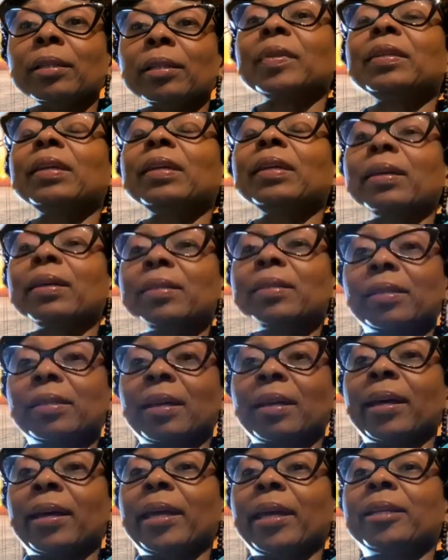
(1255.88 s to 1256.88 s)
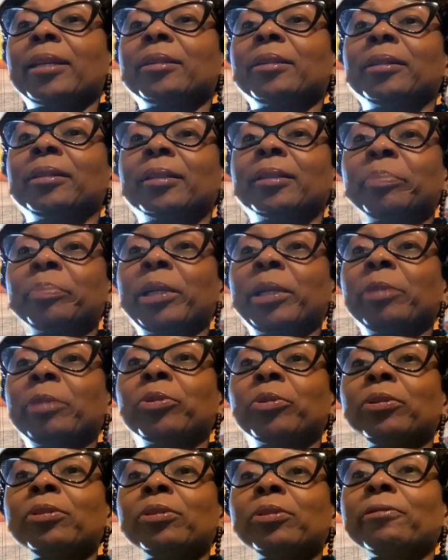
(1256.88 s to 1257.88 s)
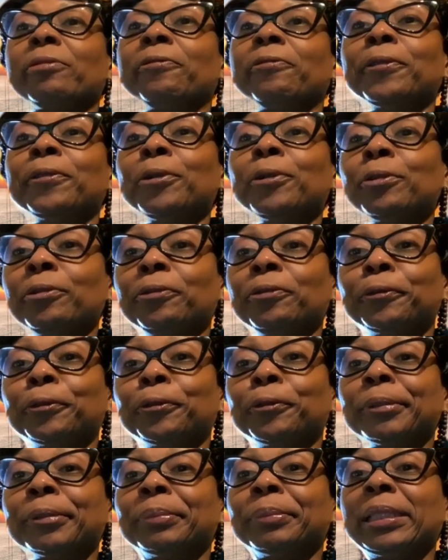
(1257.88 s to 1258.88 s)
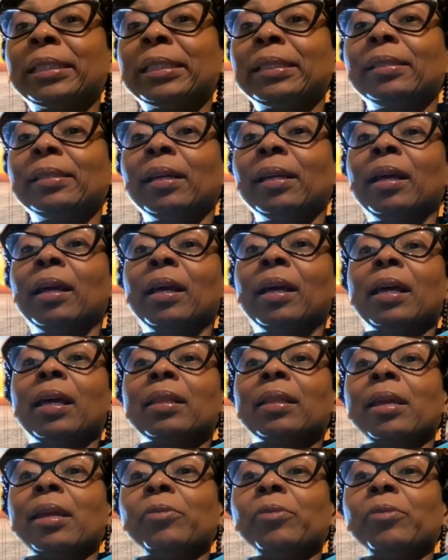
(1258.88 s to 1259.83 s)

Yes, I had people cook food for me. They